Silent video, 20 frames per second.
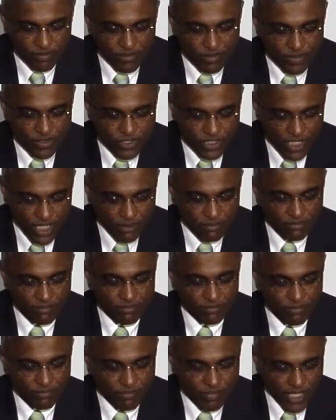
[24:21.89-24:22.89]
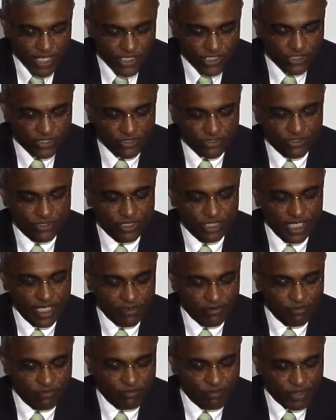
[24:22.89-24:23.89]
some patients
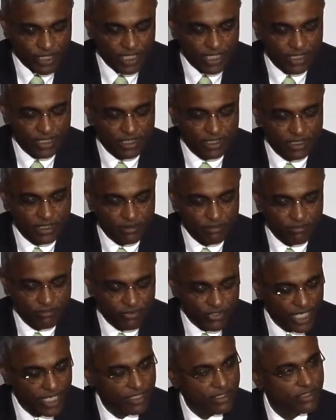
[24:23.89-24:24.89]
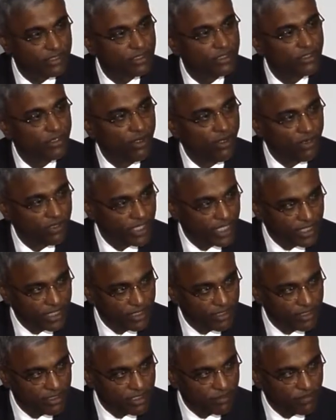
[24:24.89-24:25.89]
have been pregnant on
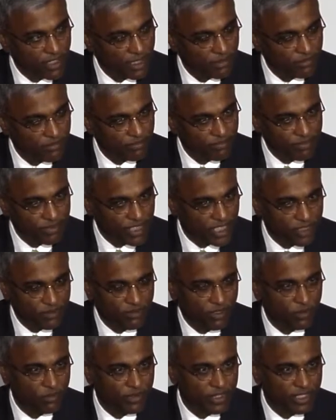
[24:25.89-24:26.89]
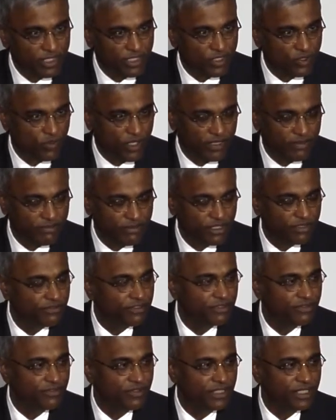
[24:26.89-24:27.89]
eculizumab. There's probably 12 to
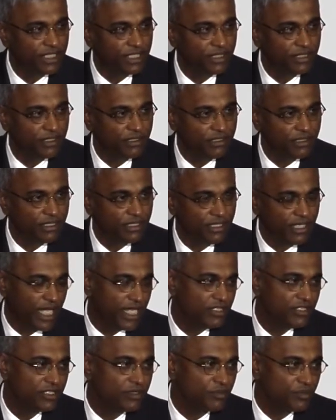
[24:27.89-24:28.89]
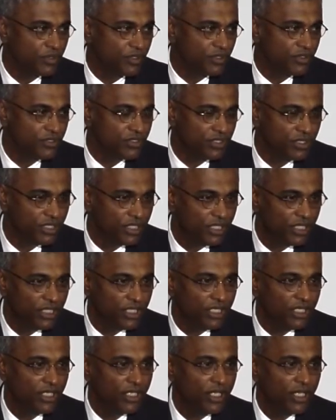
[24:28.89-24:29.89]
15 case reports
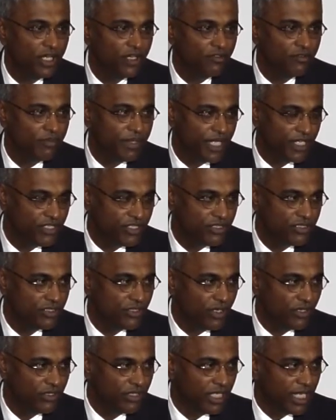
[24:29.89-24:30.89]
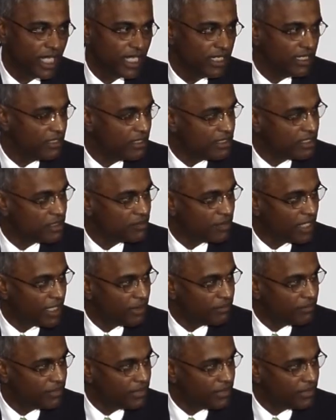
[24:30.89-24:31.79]
of patients on eculizumab,